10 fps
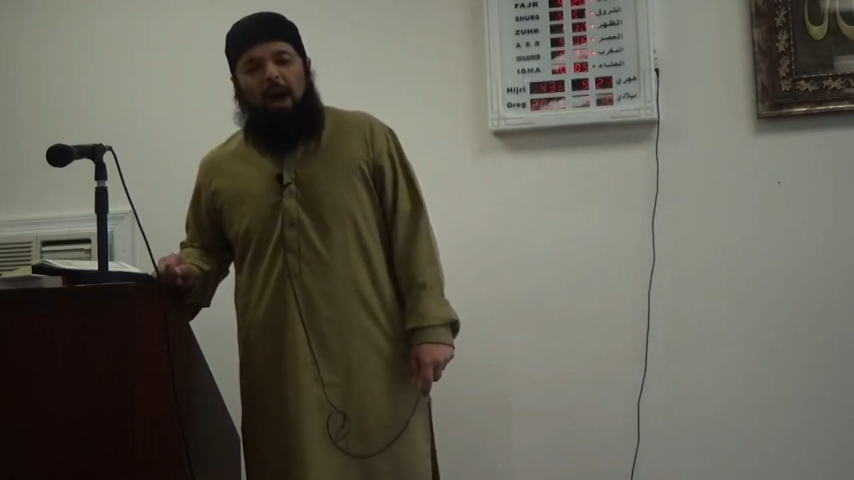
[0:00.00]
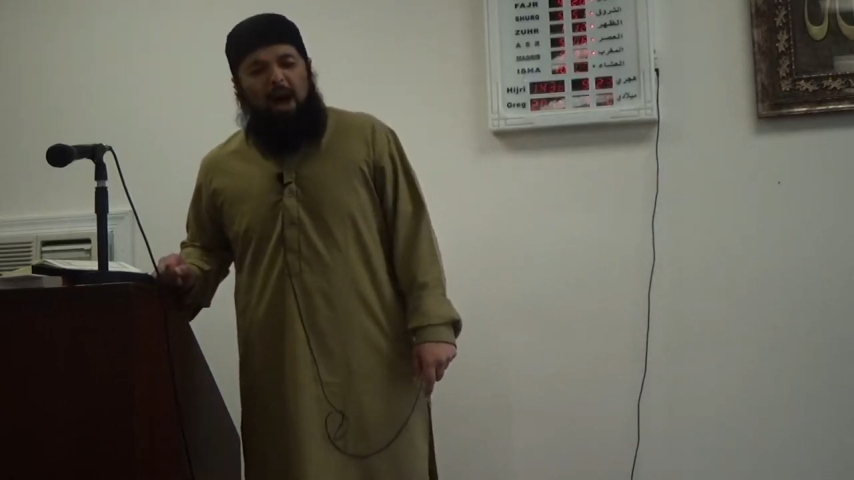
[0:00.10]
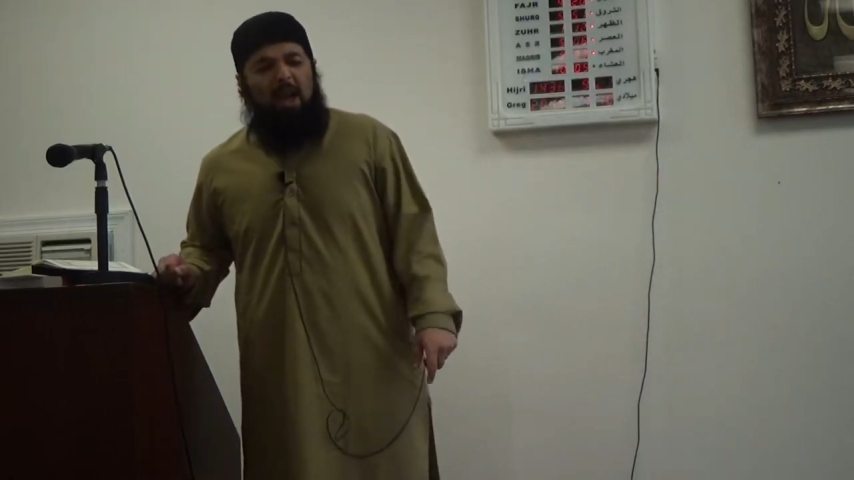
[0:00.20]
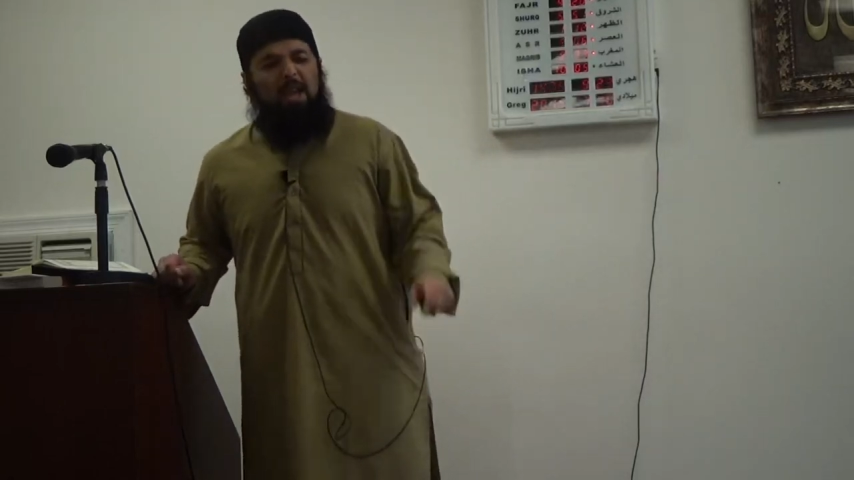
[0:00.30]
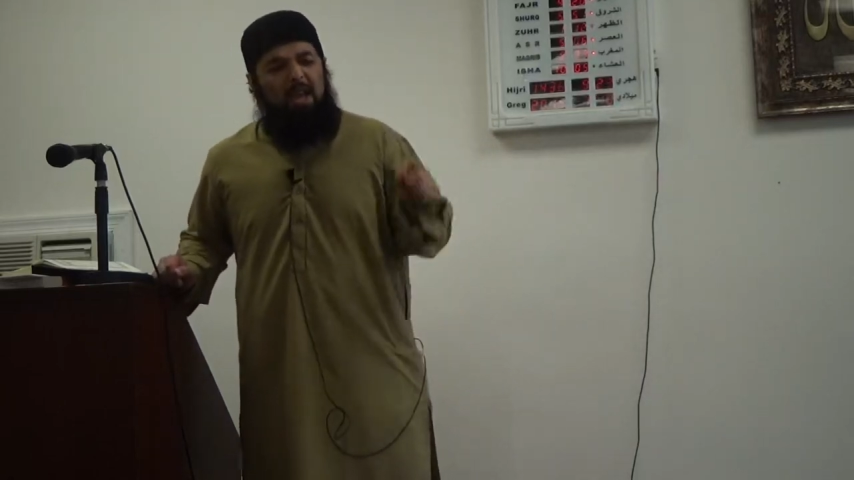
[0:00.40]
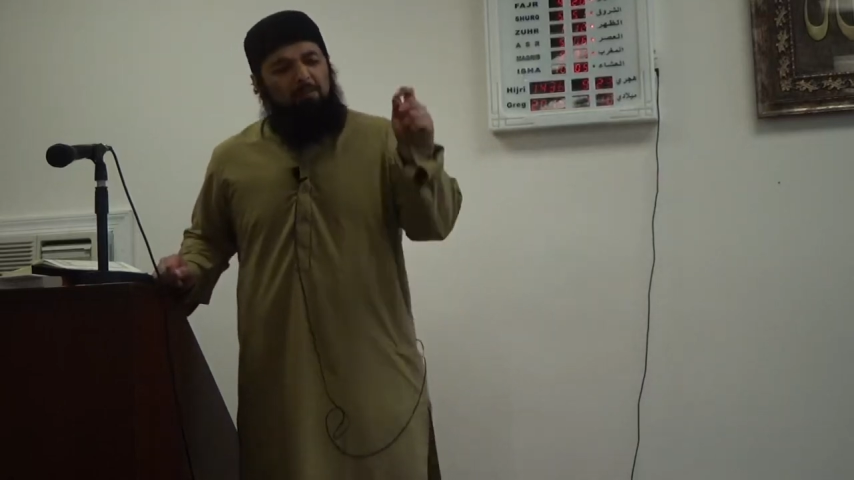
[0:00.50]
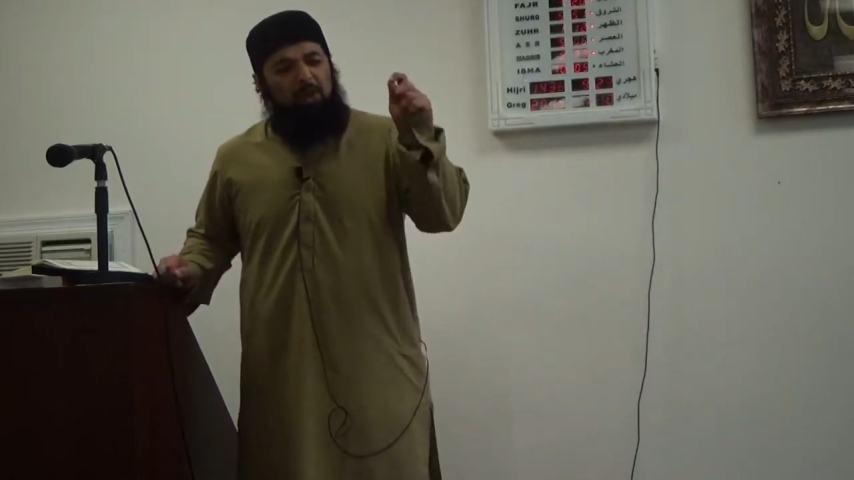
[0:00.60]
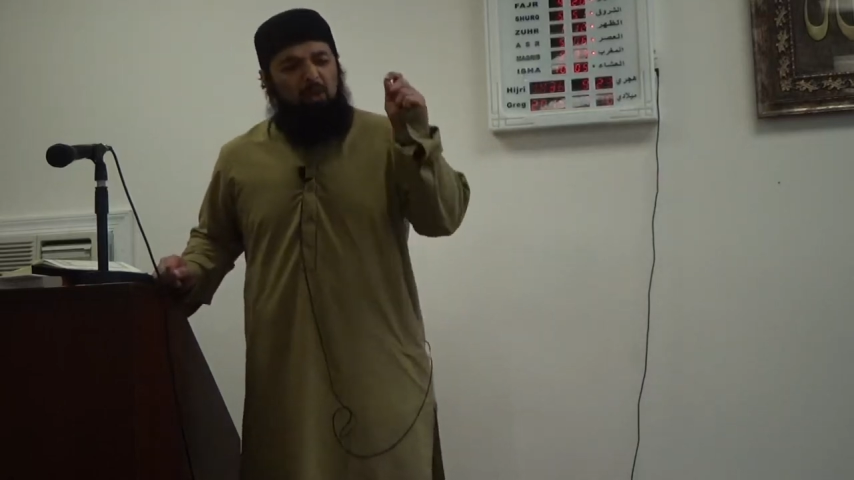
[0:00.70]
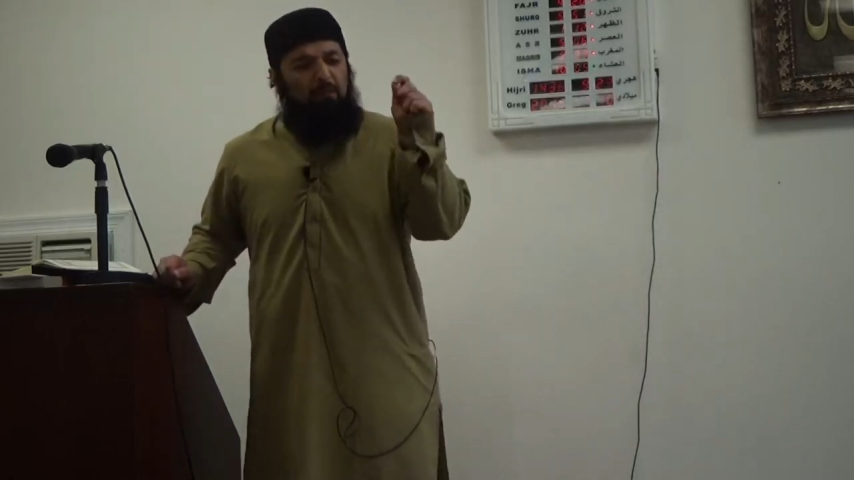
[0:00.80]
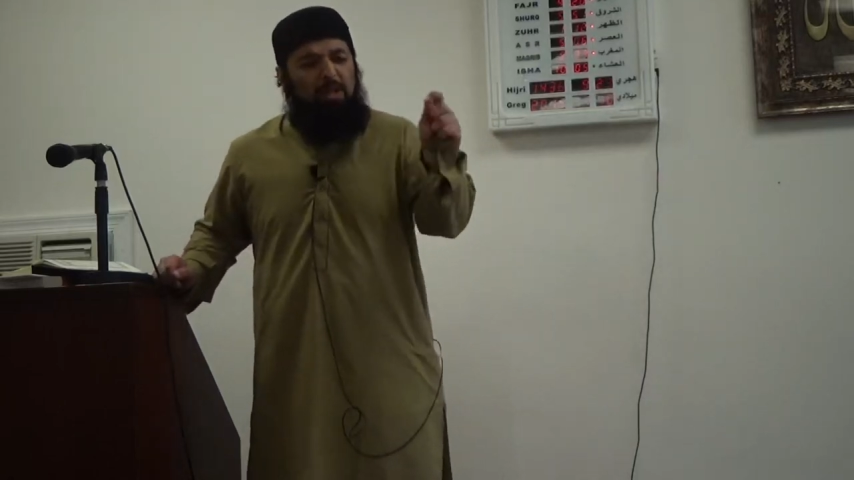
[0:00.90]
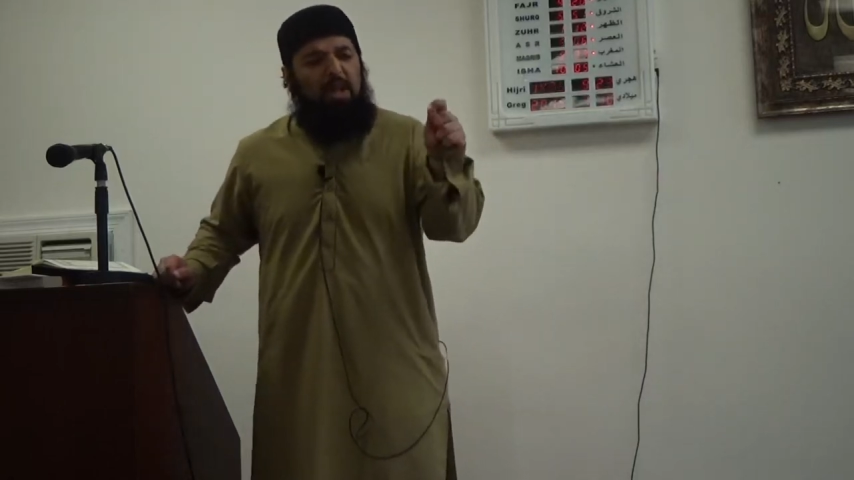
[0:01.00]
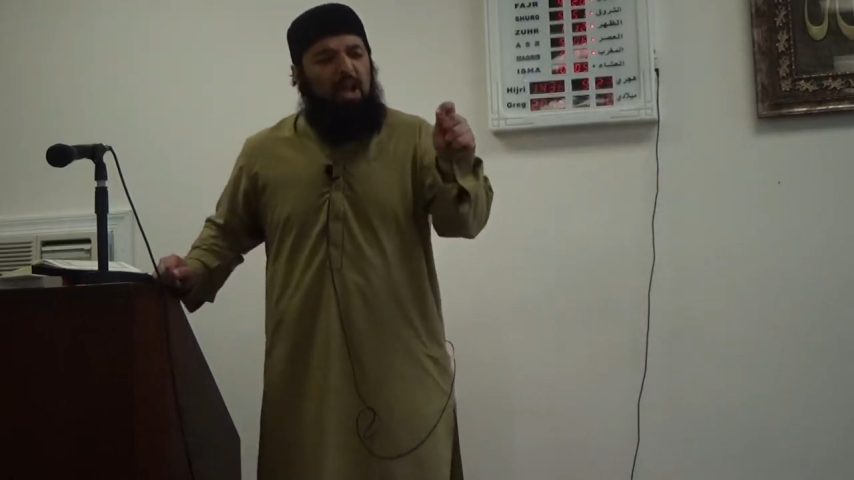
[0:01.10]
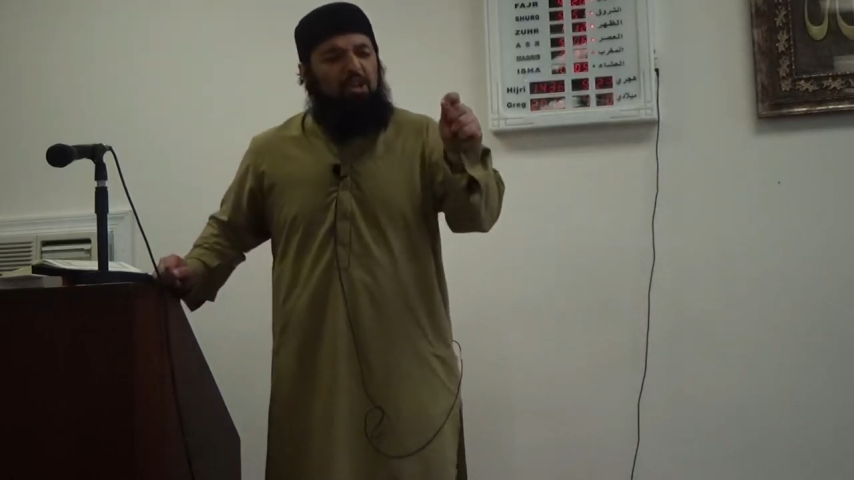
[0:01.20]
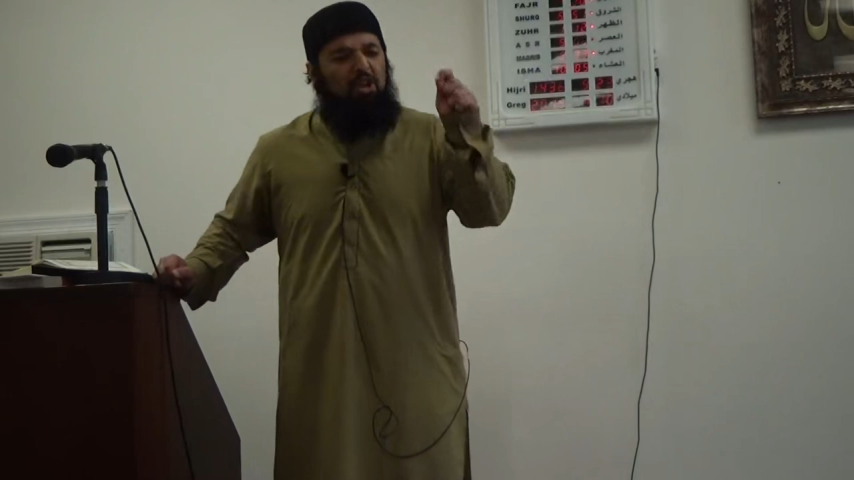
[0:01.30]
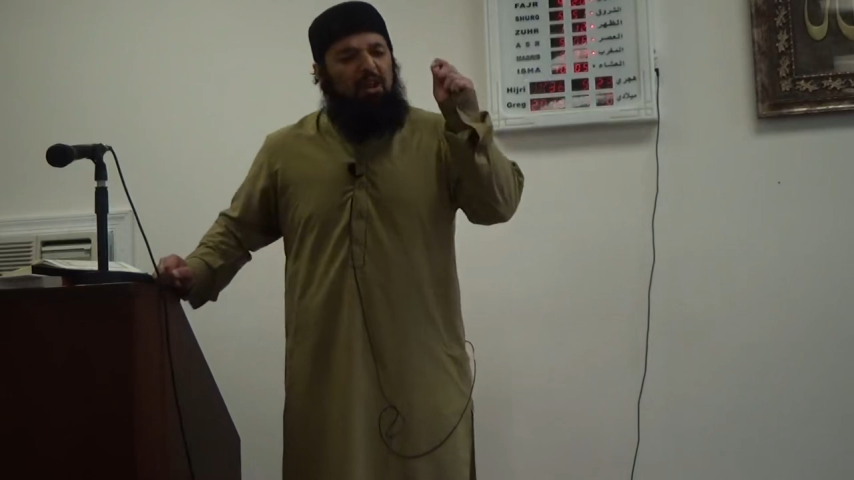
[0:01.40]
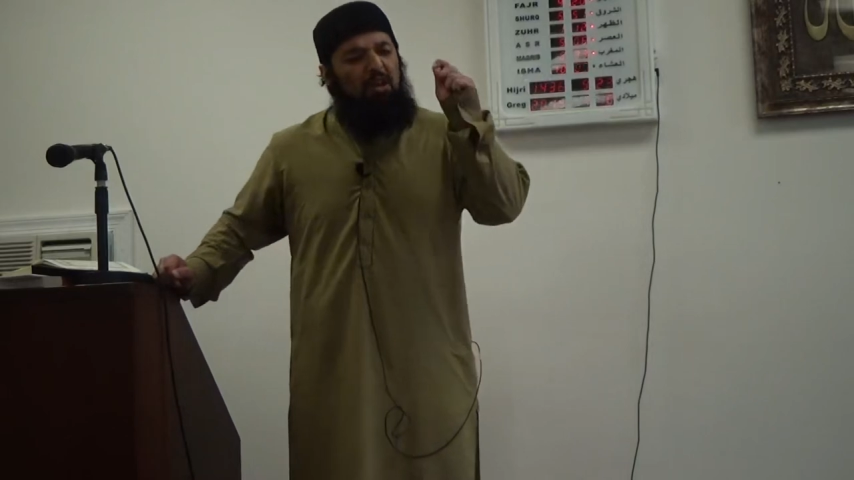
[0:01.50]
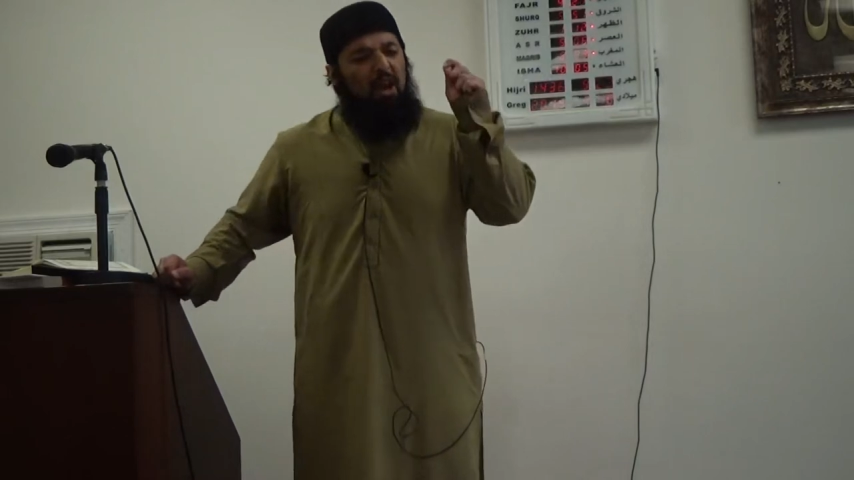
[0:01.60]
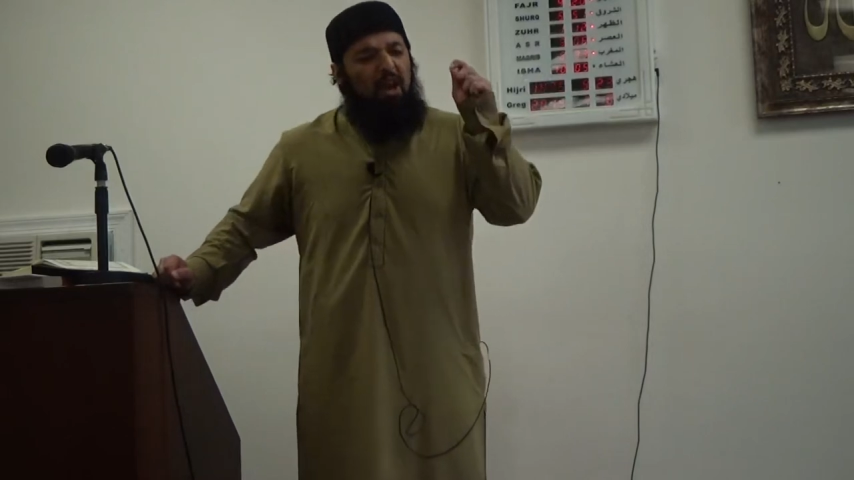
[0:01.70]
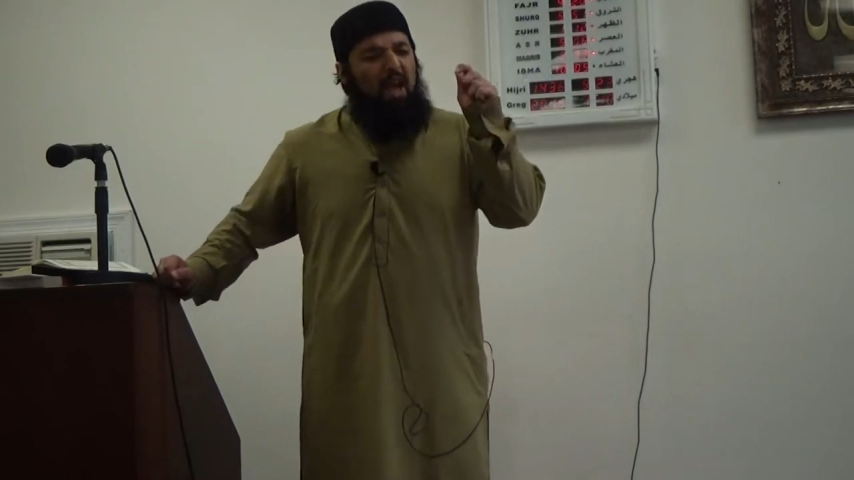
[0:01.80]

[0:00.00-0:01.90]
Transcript: I heaped humiliation